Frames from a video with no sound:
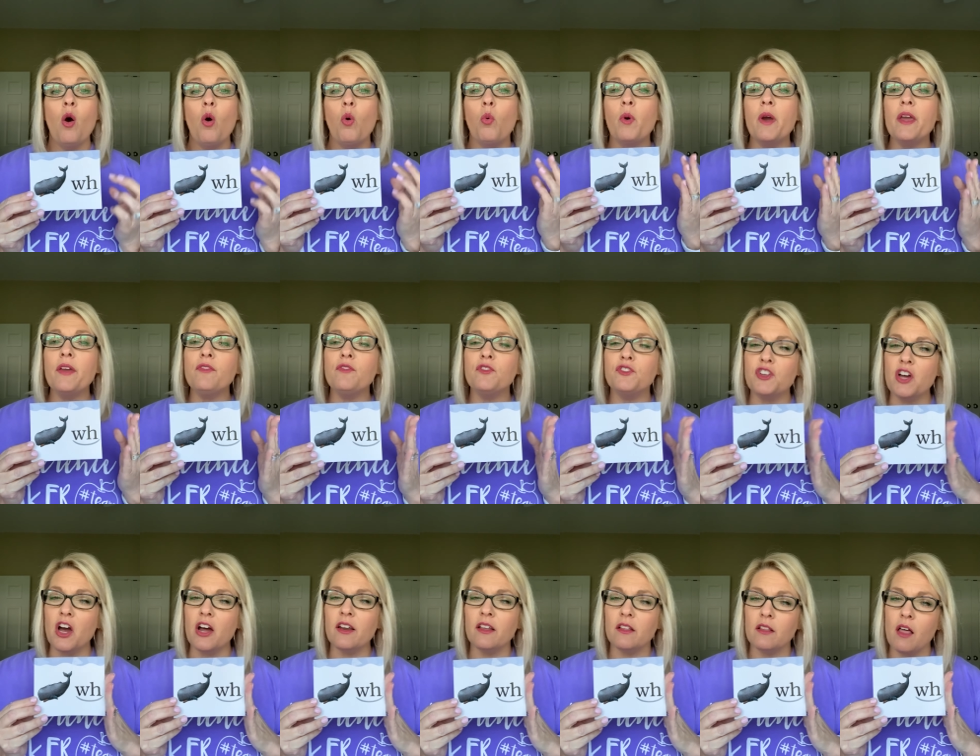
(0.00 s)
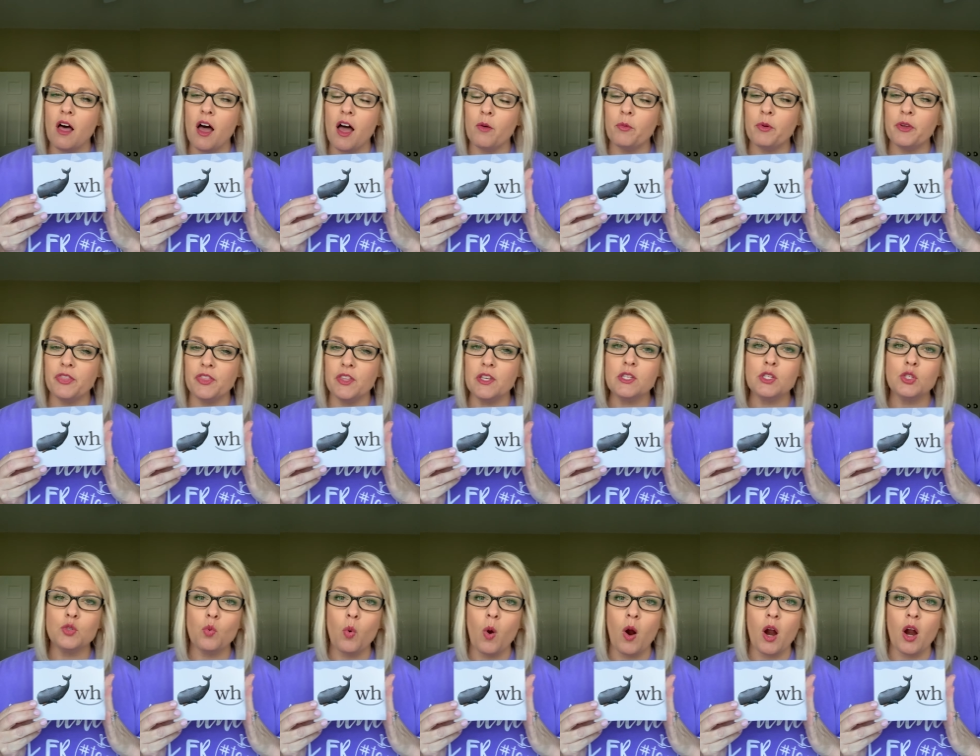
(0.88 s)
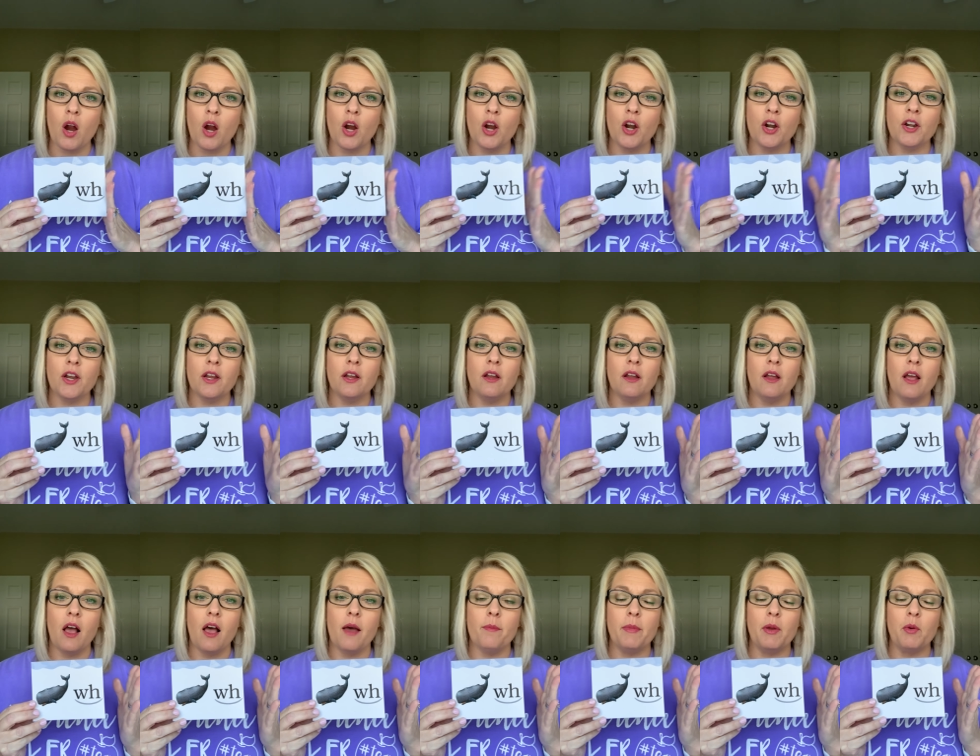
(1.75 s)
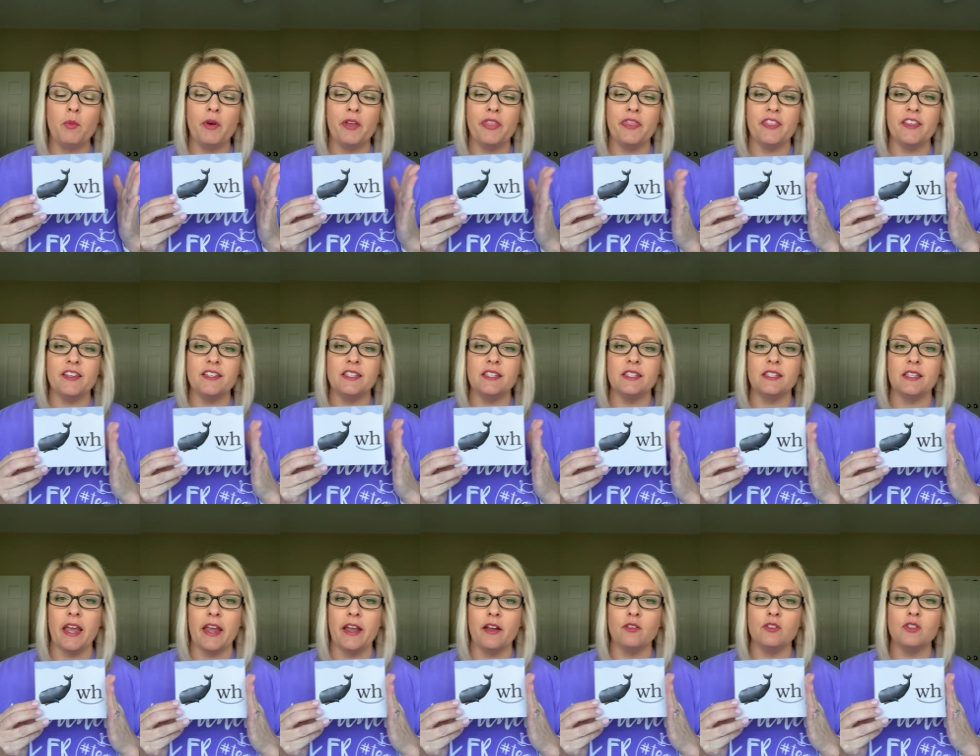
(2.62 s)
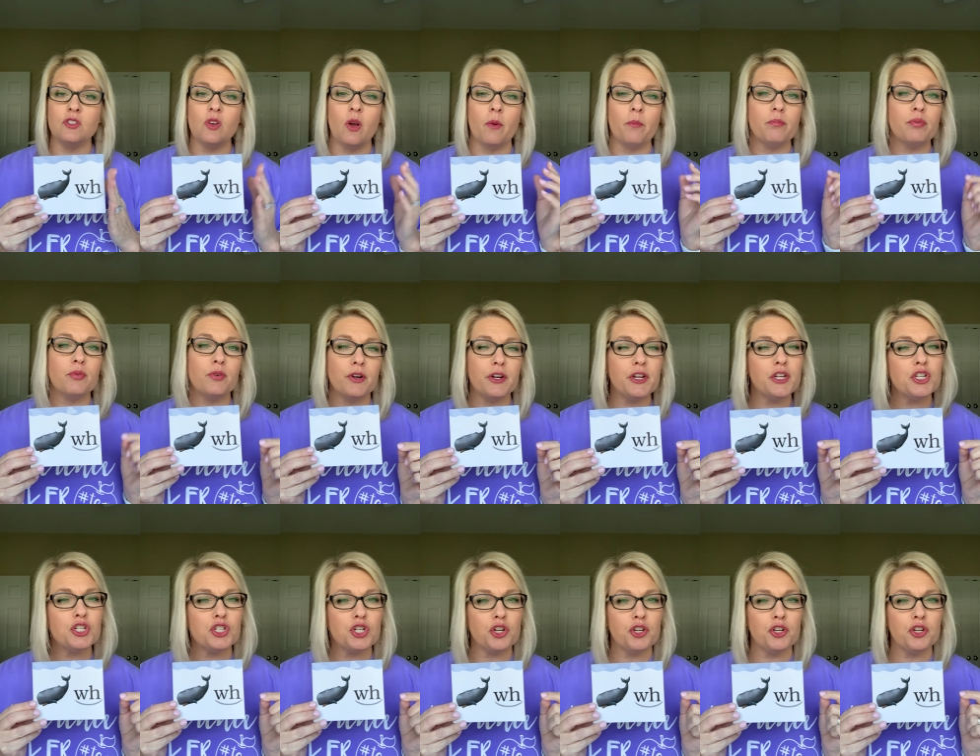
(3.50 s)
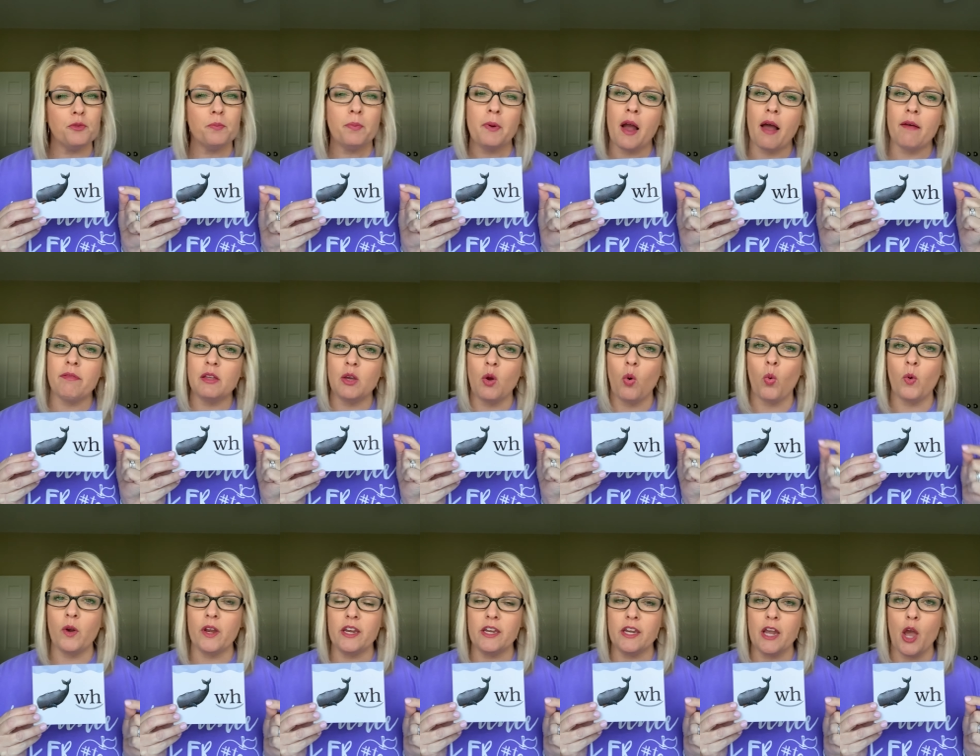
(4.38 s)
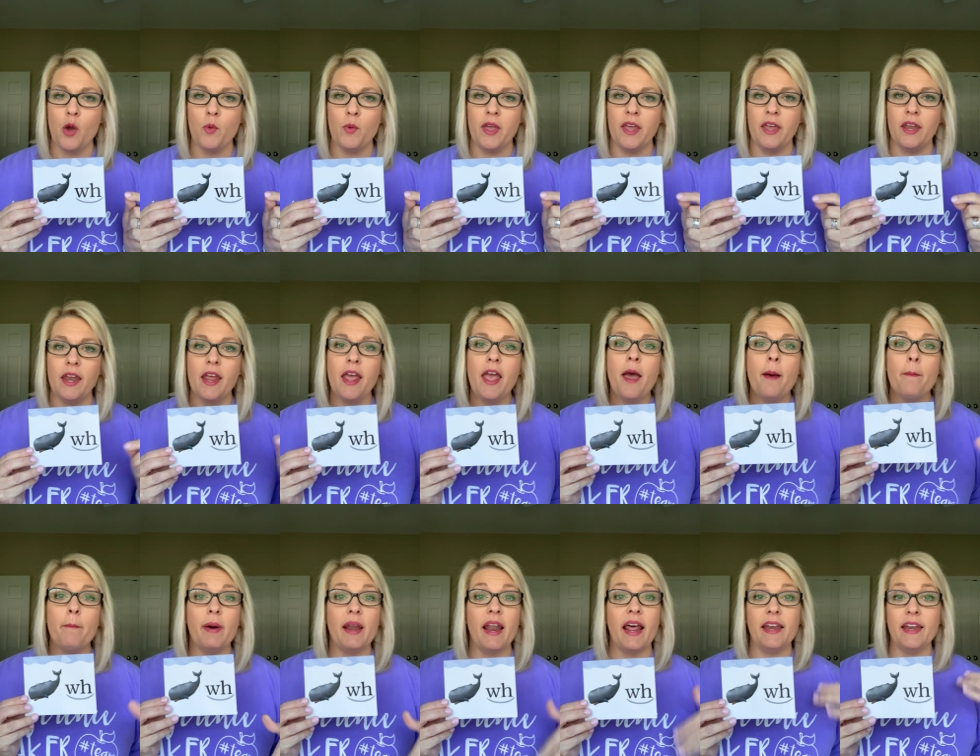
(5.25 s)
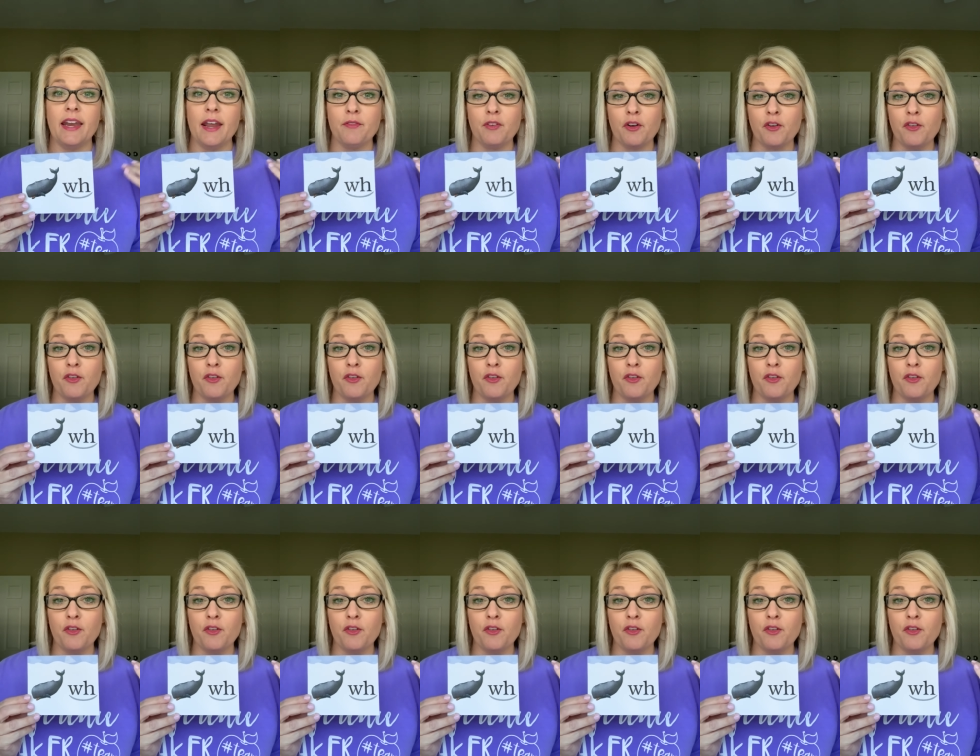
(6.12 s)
We've done a lot with this word, I mean, with this sound, so I'm pretty sure you probably already know it, but I never